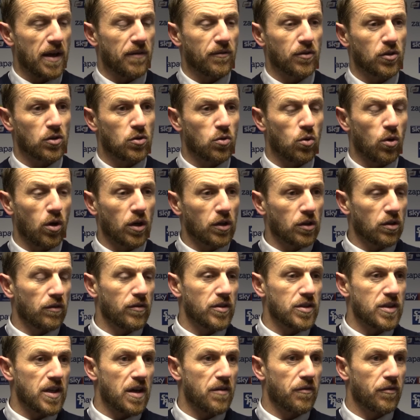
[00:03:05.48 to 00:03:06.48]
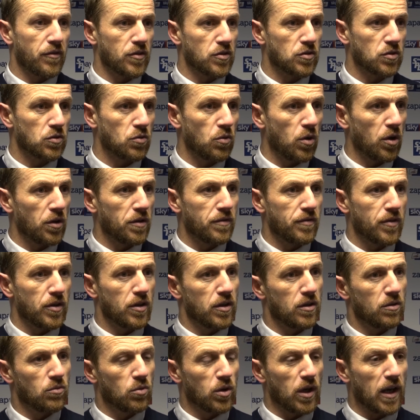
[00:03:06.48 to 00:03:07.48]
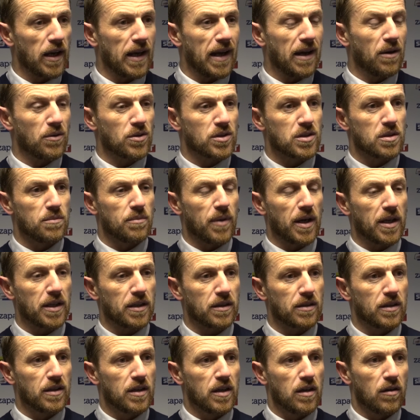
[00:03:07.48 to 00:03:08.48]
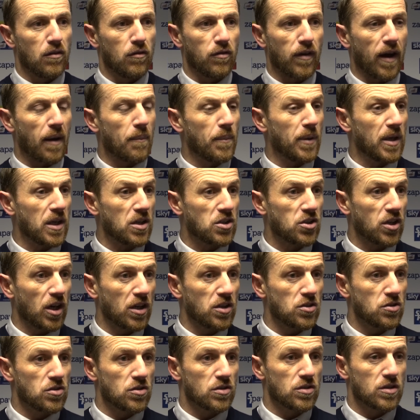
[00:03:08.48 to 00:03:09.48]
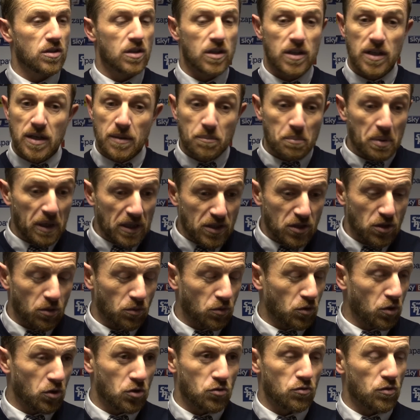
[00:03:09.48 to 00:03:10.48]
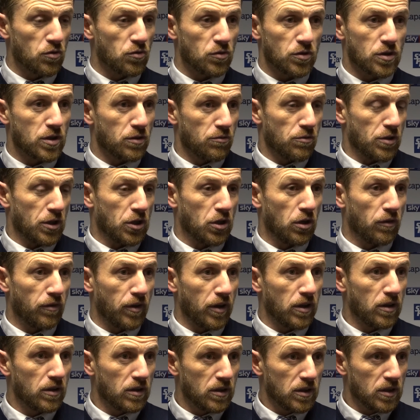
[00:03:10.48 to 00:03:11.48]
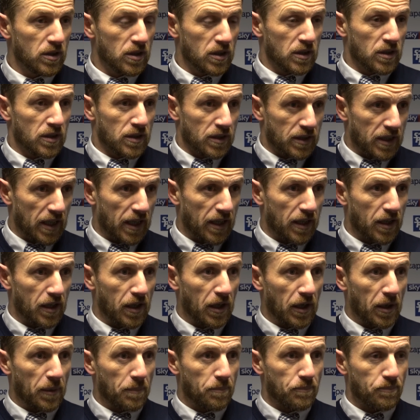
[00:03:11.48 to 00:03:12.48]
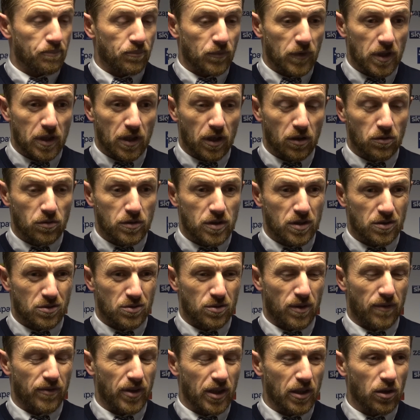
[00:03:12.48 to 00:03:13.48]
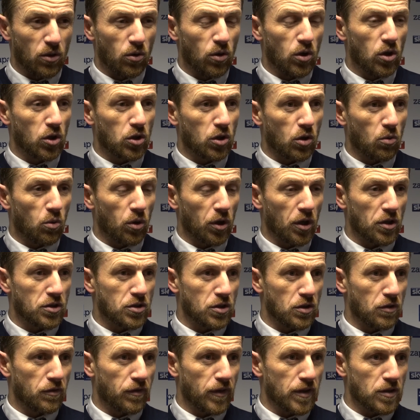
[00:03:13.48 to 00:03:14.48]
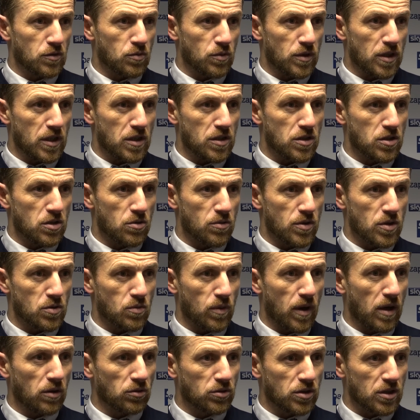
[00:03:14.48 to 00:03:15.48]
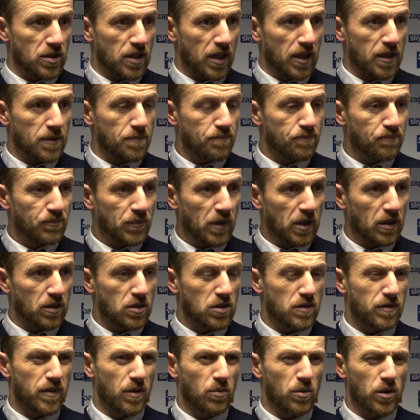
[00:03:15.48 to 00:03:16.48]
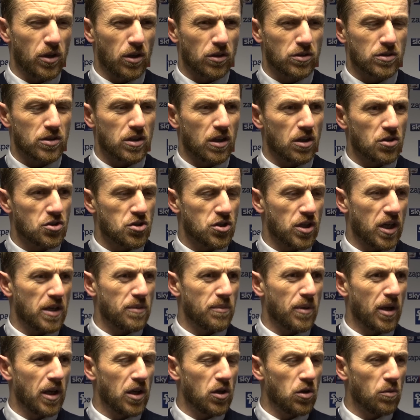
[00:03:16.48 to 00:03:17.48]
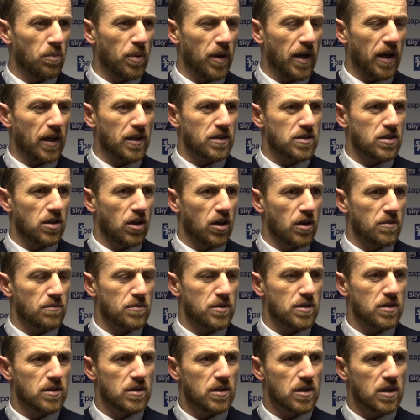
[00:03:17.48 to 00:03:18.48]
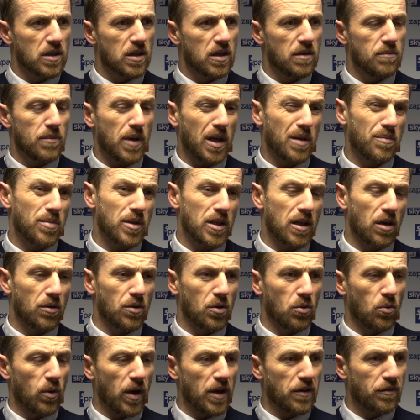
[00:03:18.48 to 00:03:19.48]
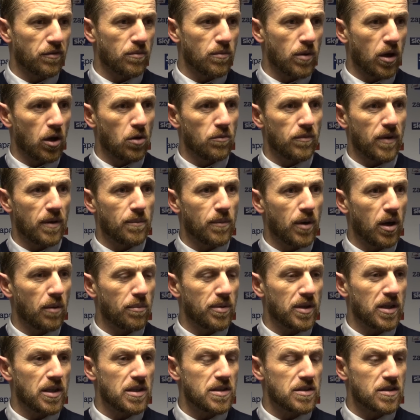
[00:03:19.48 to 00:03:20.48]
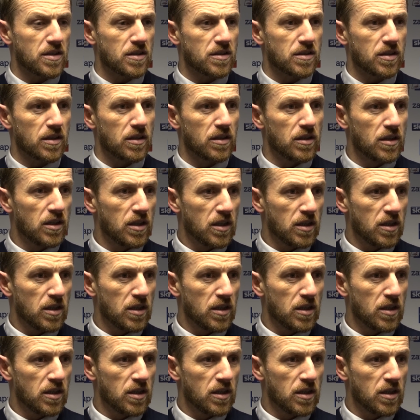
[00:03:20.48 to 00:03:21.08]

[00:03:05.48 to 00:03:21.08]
haven't quite got the depth of squad that will allow us to make that many changes. But it's up to us to recover get um, you know to, to have a little look at one or two things we didn't do as well today. And I just felt we lost our shape a little bit at times, uh, and maybe going away from home that might be easier to,